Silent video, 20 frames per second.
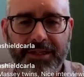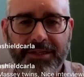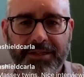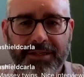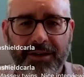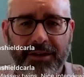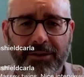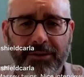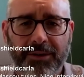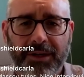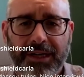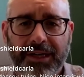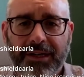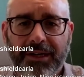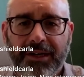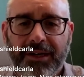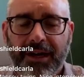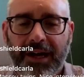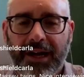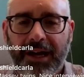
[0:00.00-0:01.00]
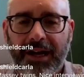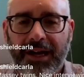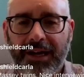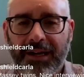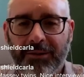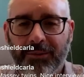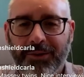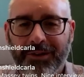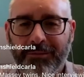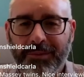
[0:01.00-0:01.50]
So,
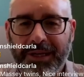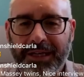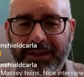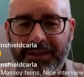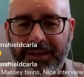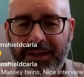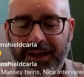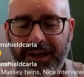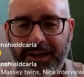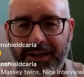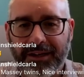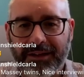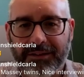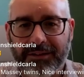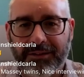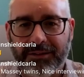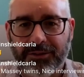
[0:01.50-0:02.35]
uh, we've been uh,